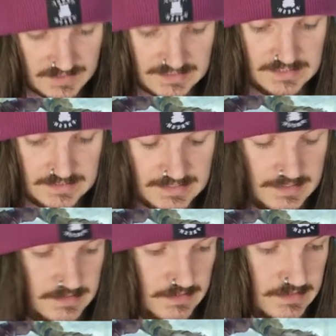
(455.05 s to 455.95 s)
6
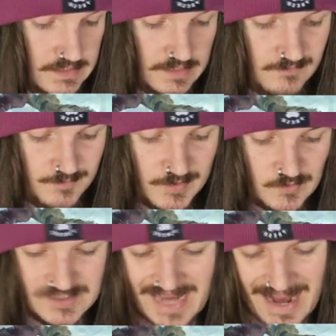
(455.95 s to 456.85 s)
attacks in this deck,
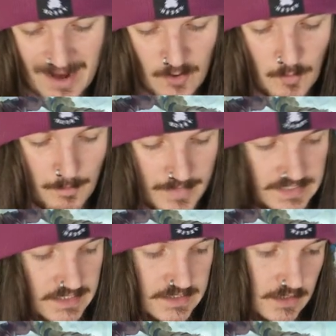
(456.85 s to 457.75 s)
because how
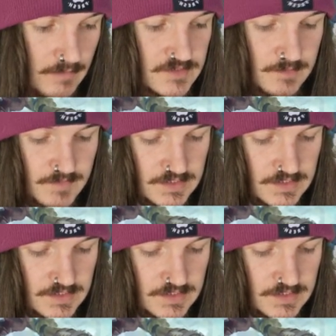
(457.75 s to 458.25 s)
many times I